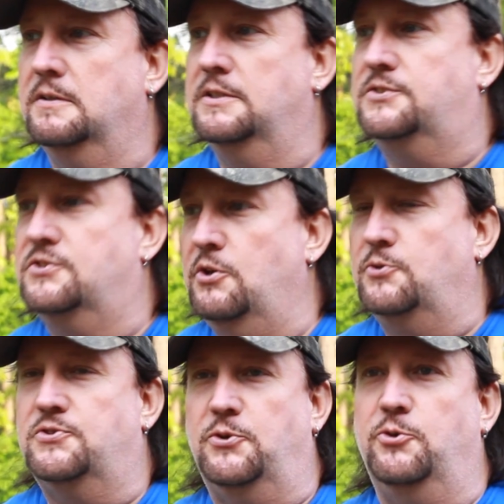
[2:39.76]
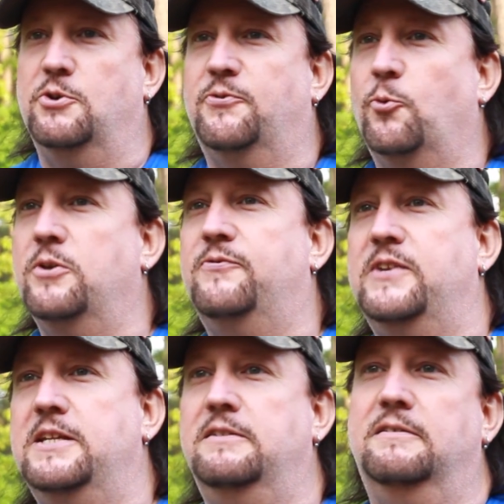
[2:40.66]
it snows 30 or 40
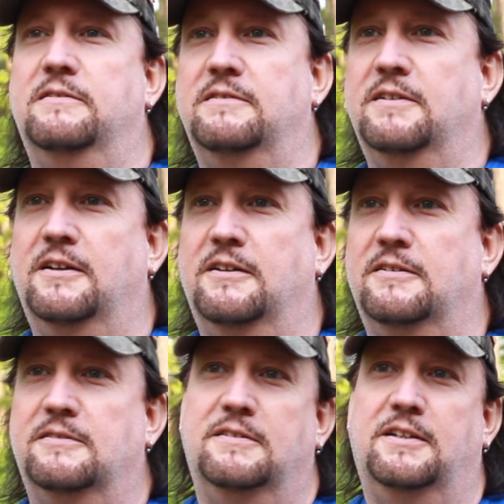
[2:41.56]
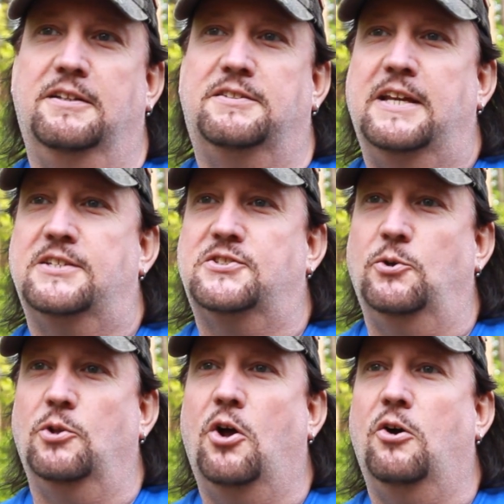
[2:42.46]
feet, and it takes
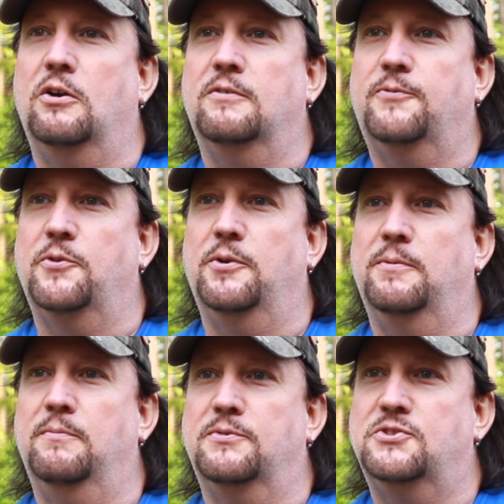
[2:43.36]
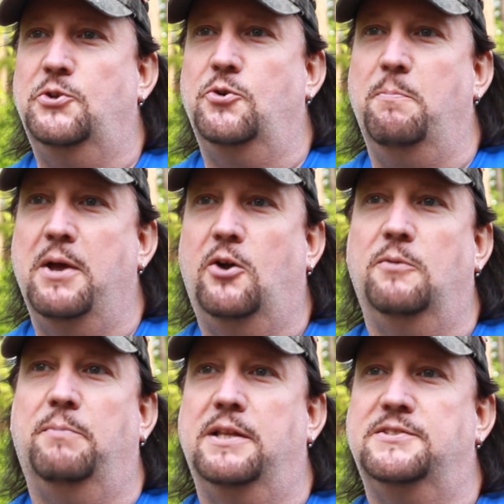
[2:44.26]
so long for the snow to
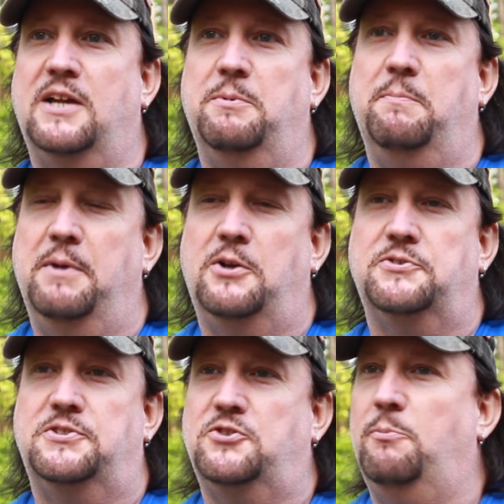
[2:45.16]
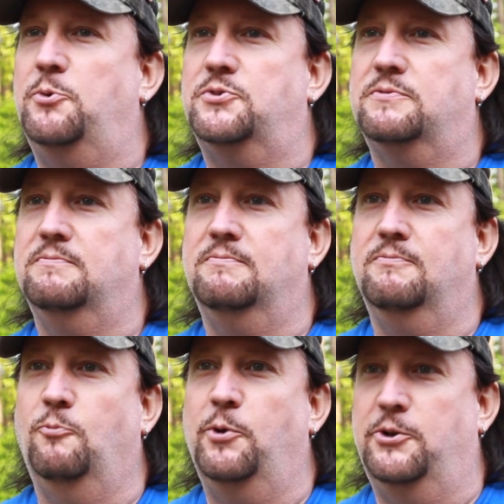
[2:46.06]
melt. By the time it melts, it's almost
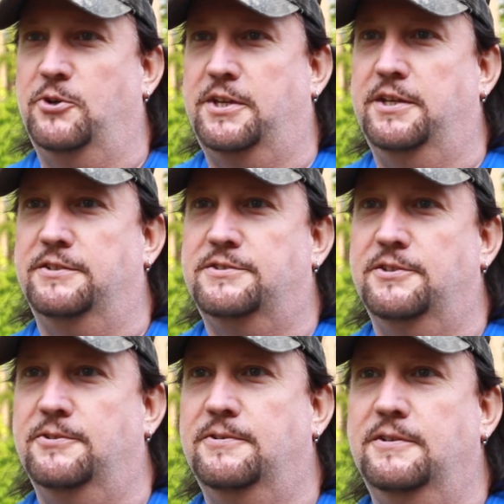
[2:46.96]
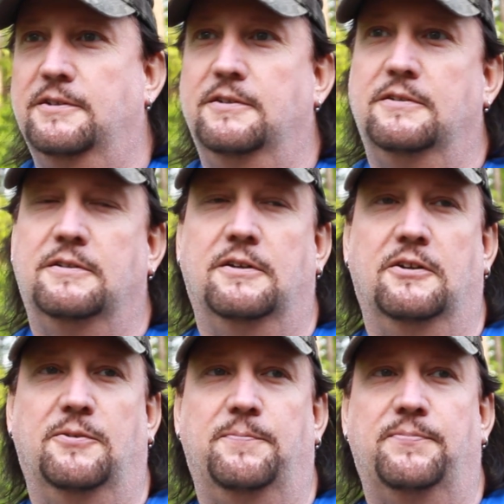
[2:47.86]
winter again. So
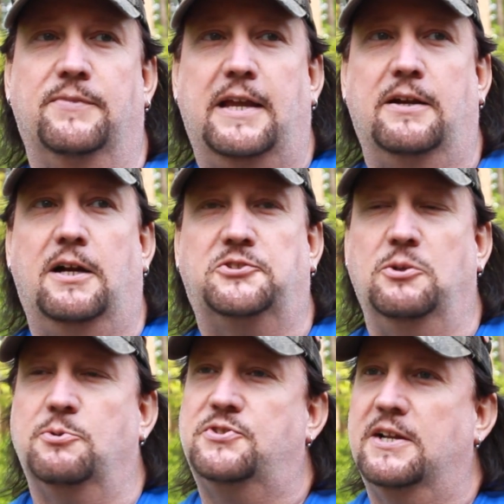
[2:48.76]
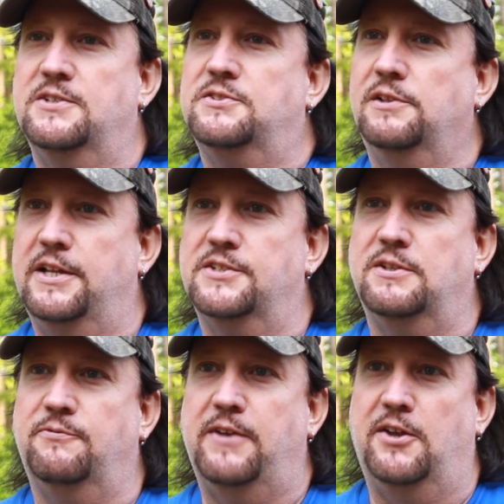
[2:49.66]
October 2nd is the latest
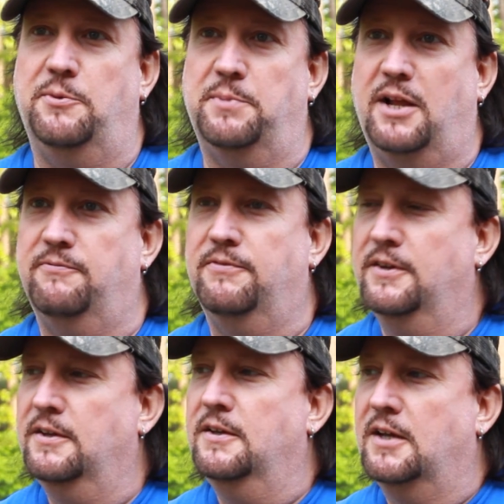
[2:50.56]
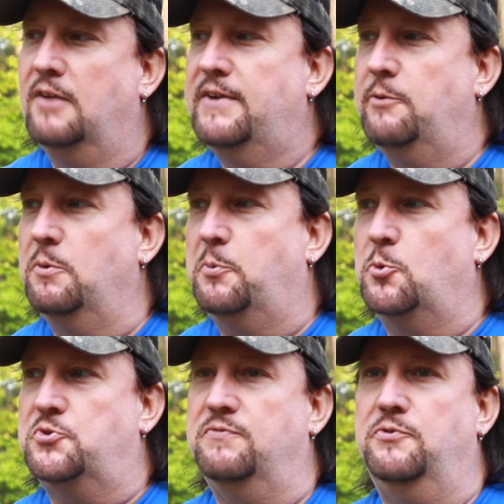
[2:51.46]
I found them, but I've had
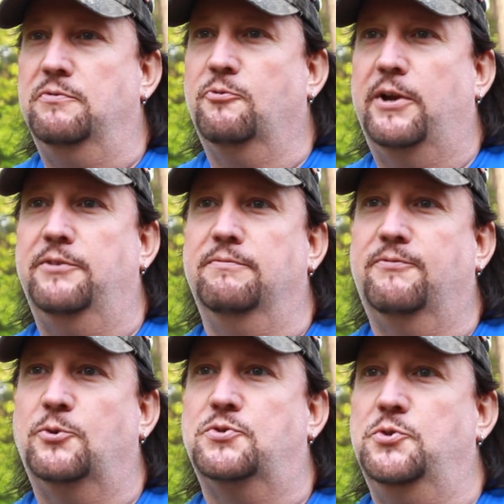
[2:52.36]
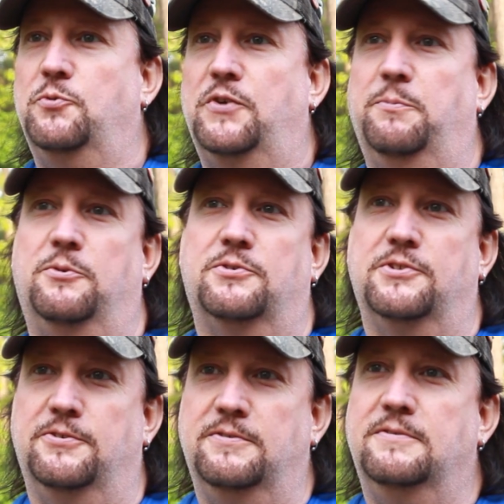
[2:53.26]
reports of around 1st of November. So.